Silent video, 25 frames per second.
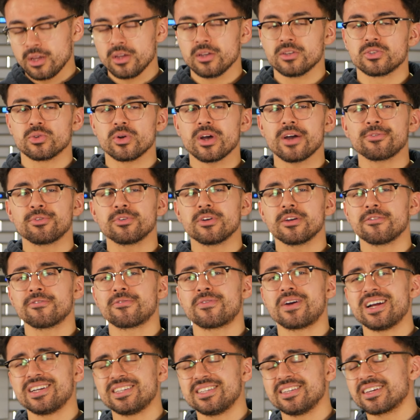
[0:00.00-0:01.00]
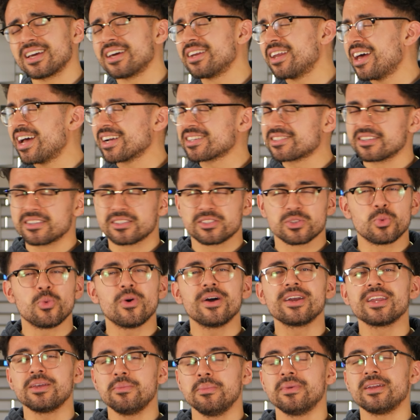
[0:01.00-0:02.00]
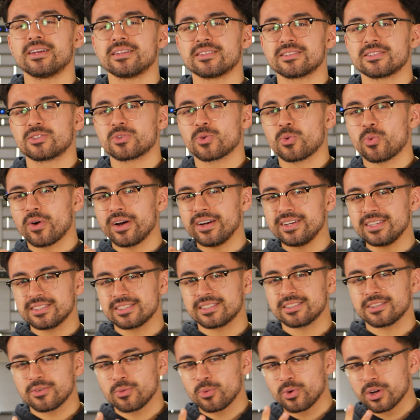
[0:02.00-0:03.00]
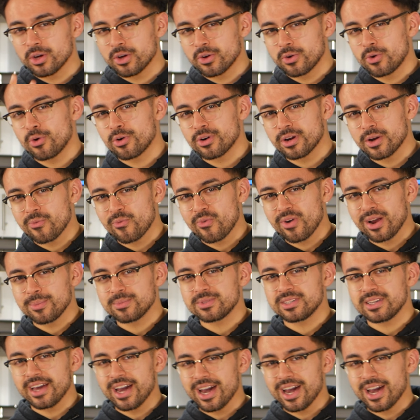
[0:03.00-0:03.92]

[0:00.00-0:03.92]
So after a frantic and hectic 20 minutes, twice what Gordon Ramsay